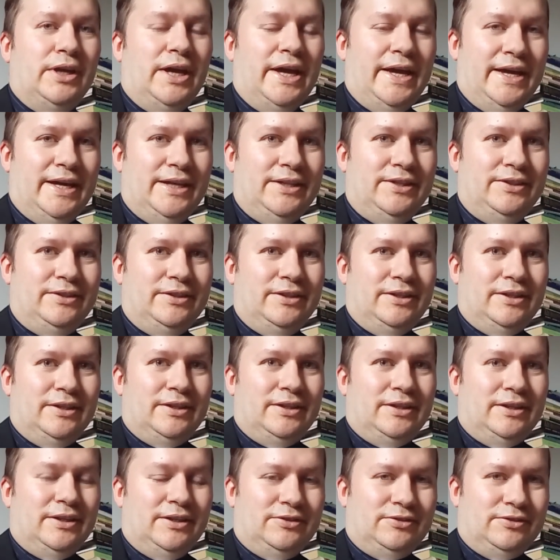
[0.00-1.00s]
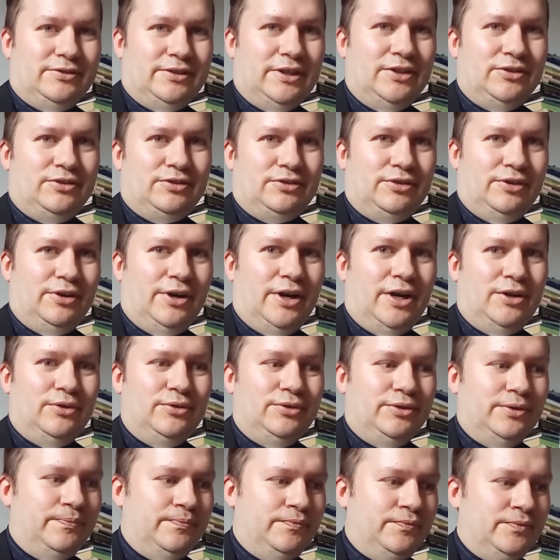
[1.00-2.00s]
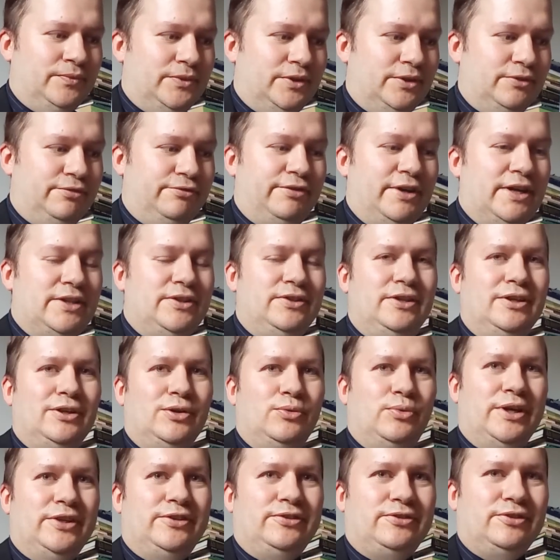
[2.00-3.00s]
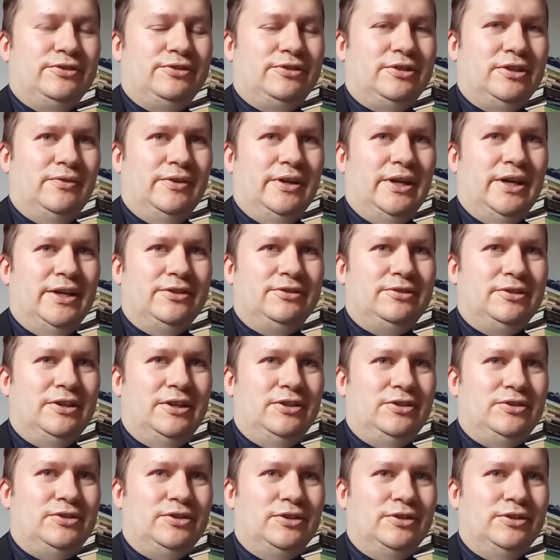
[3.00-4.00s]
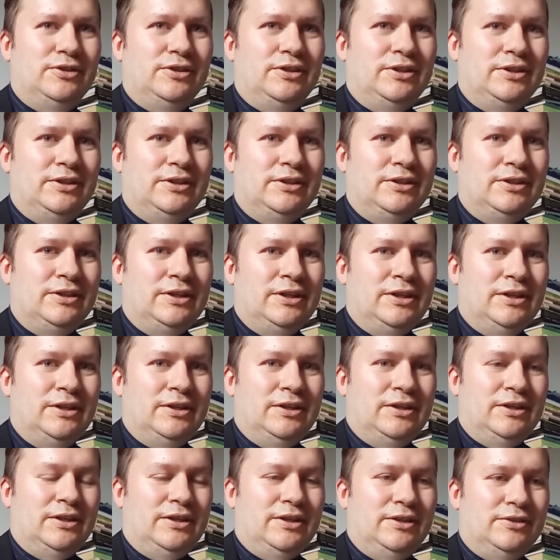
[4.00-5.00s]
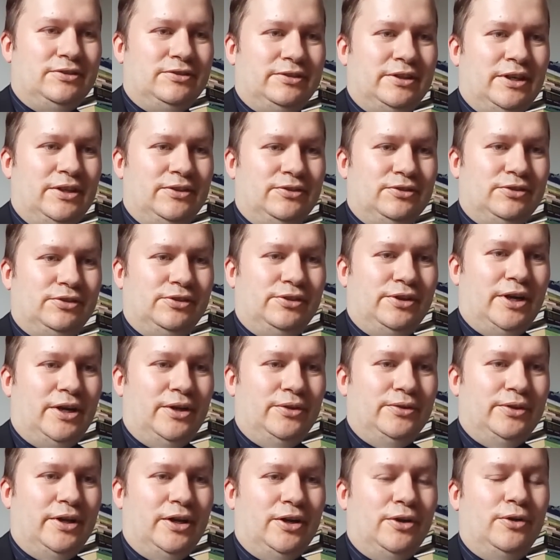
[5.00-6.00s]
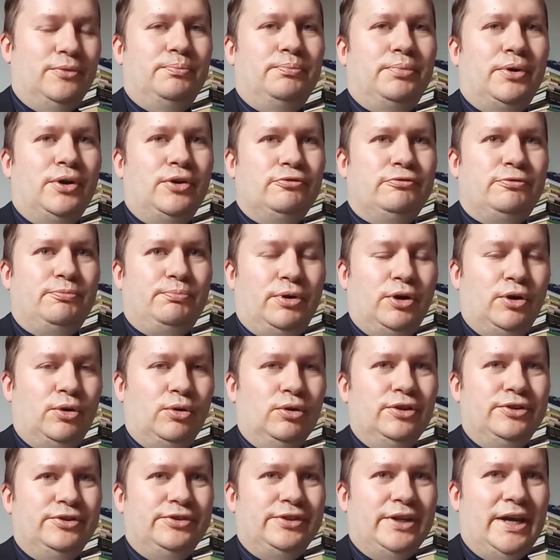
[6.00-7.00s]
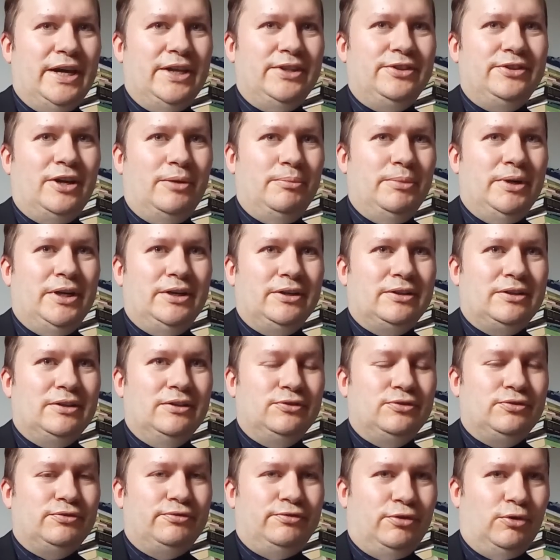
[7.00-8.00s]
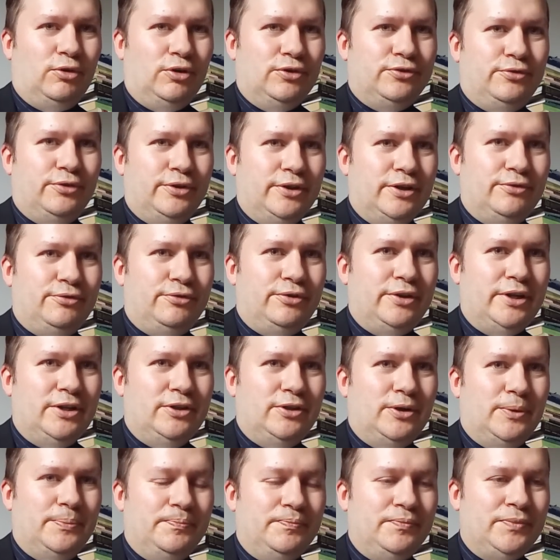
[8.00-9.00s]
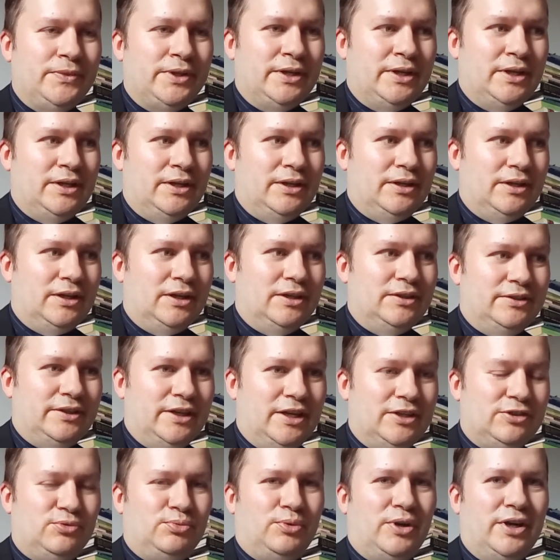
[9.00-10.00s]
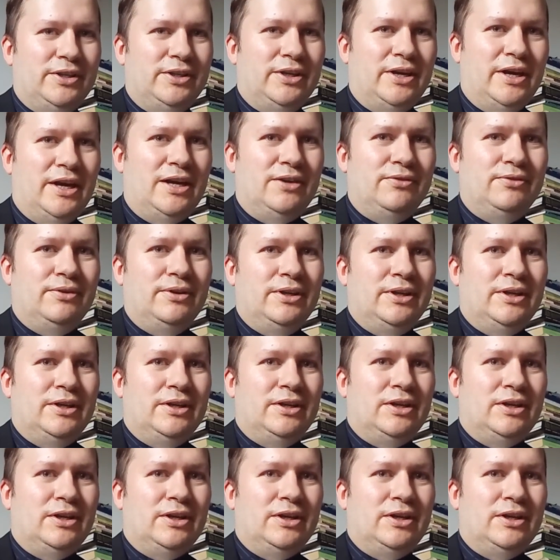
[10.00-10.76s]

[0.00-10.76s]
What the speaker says: and it centers around defending Western civilization. It centers around how both Poles and Americans fought for their freedom, and that's why they have